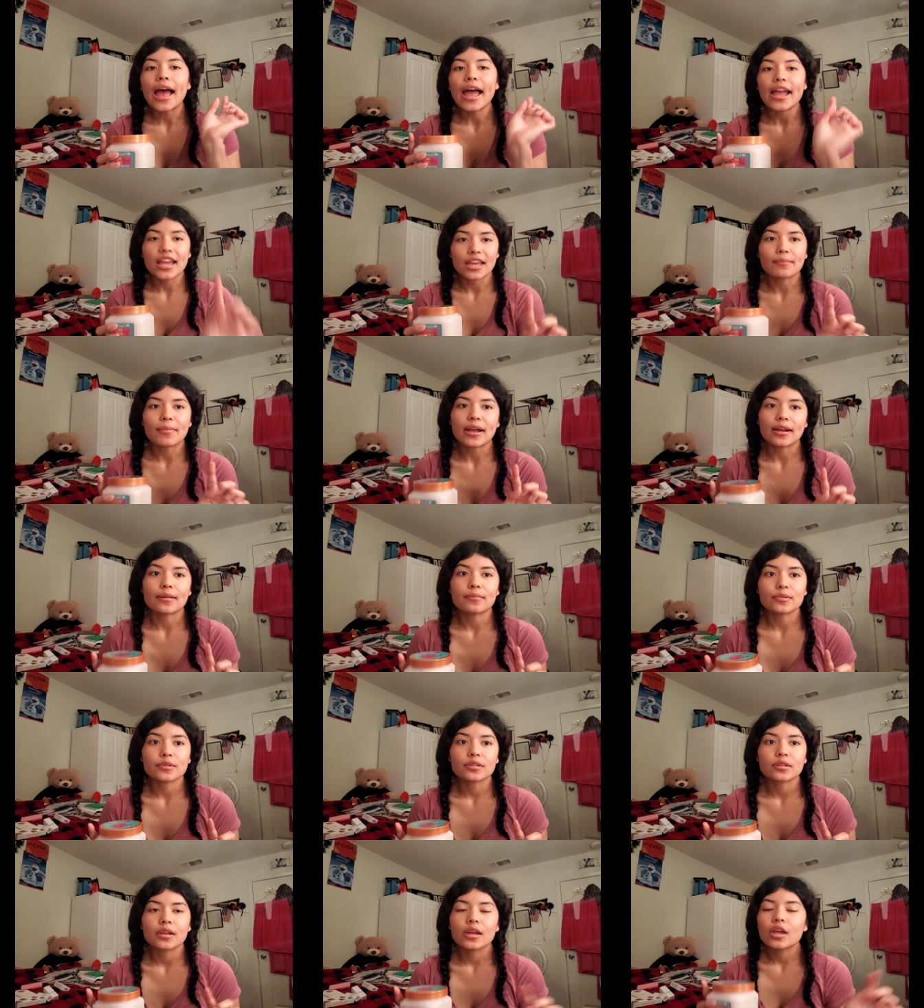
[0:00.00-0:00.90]
I get
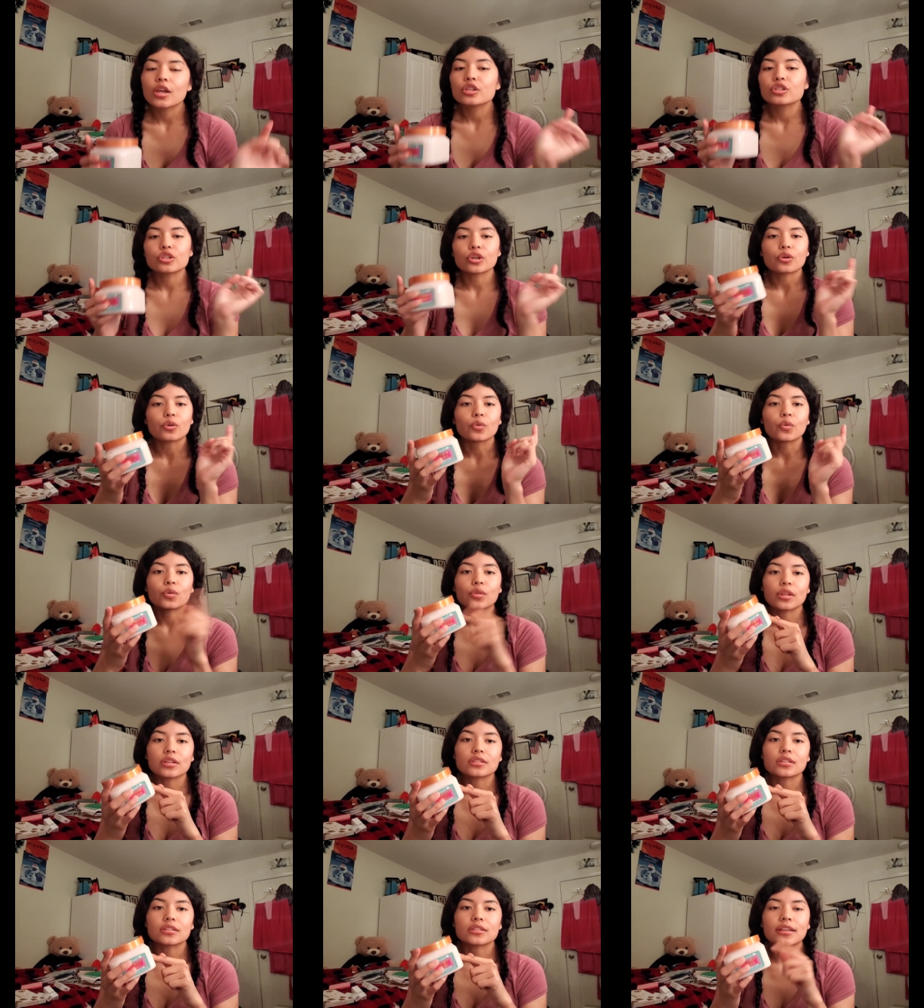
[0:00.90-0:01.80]
backups. So
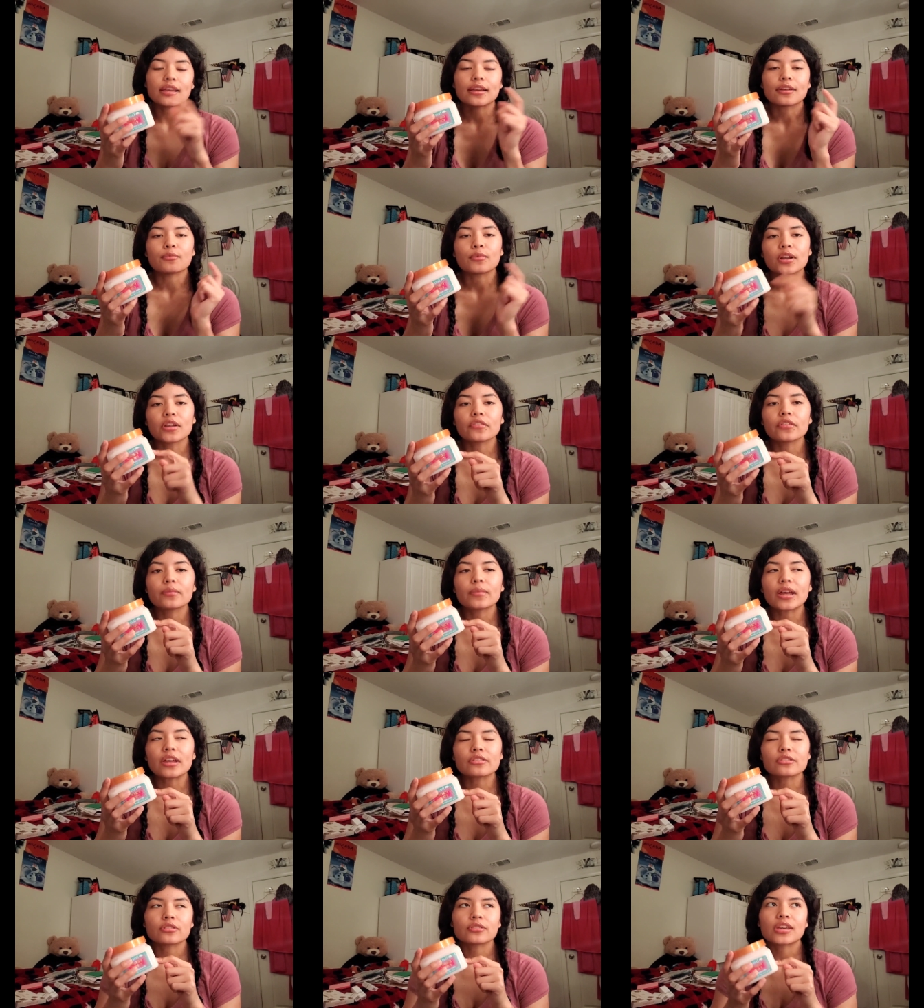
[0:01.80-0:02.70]
this is like one of them. I
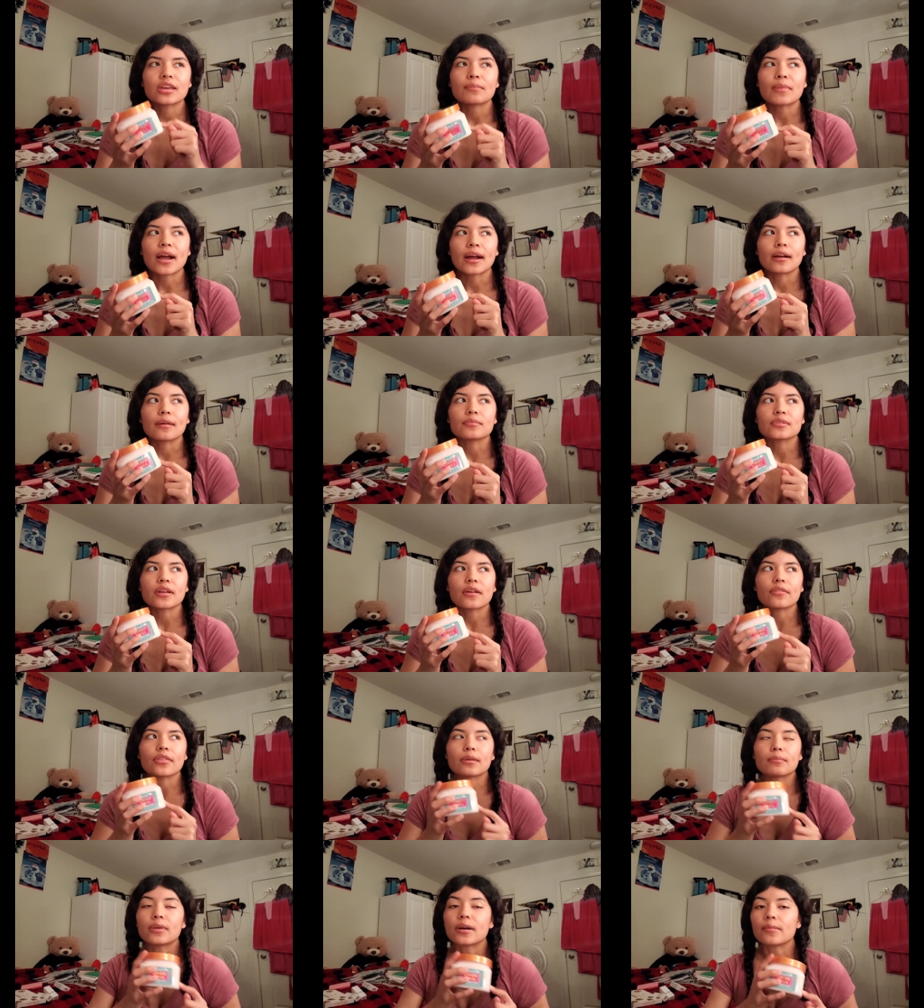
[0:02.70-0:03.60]
also get backups of
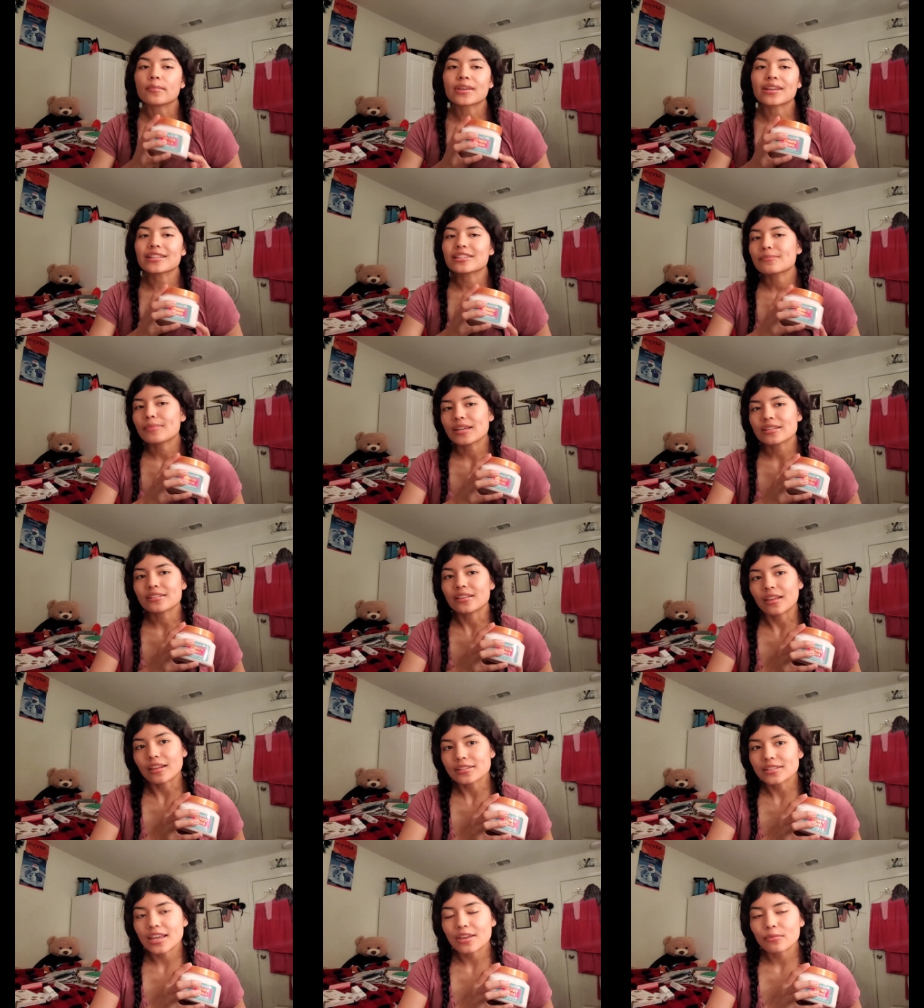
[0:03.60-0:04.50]
the pumpkin spice
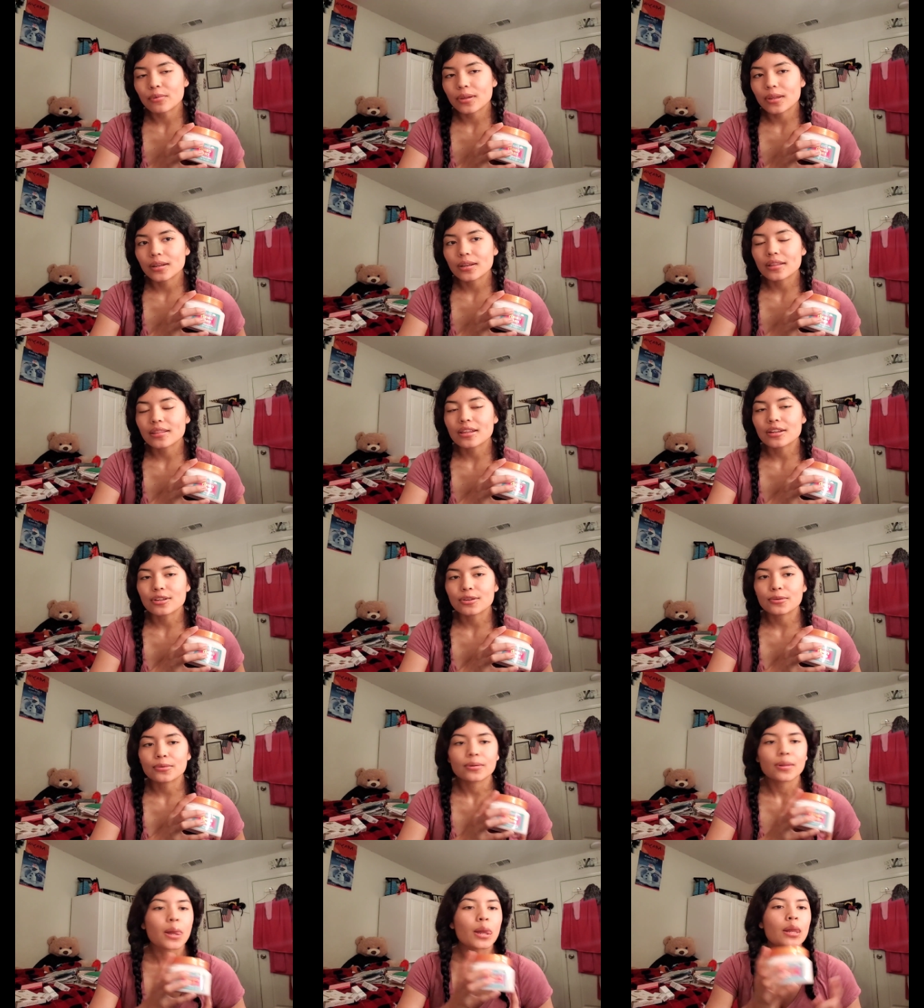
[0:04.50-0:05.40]
latte one that they
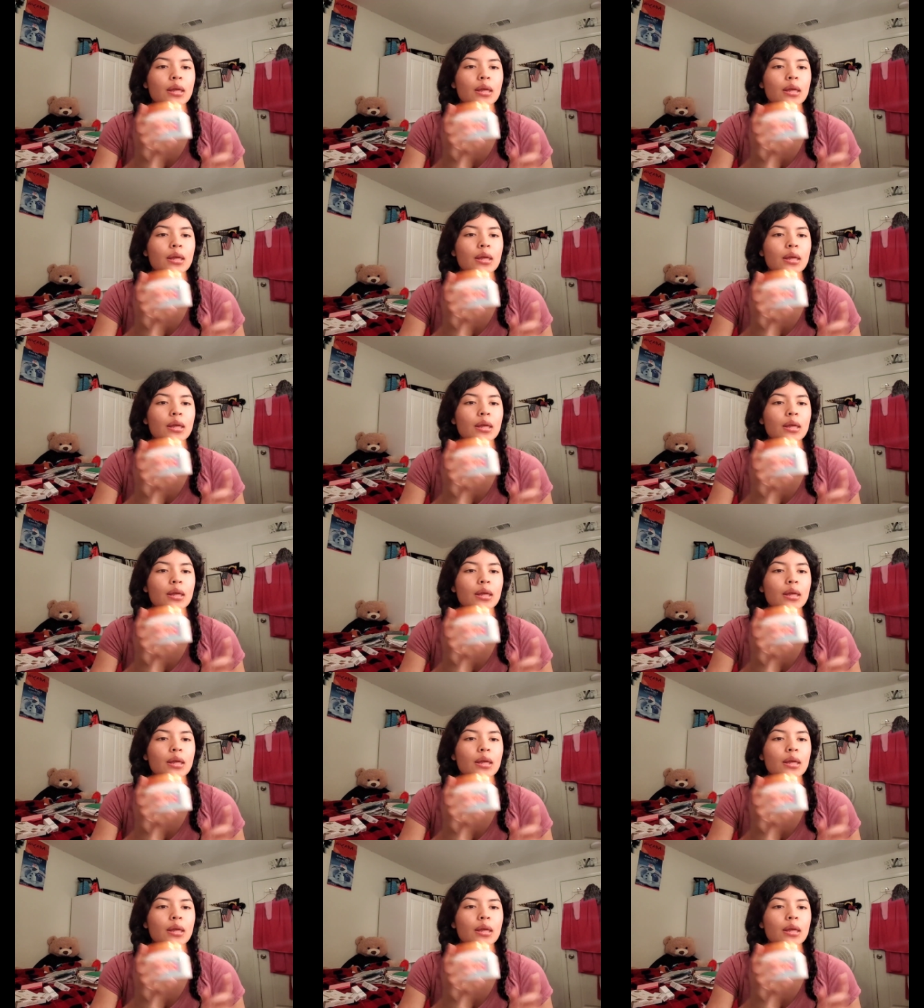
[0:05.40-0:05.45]
do.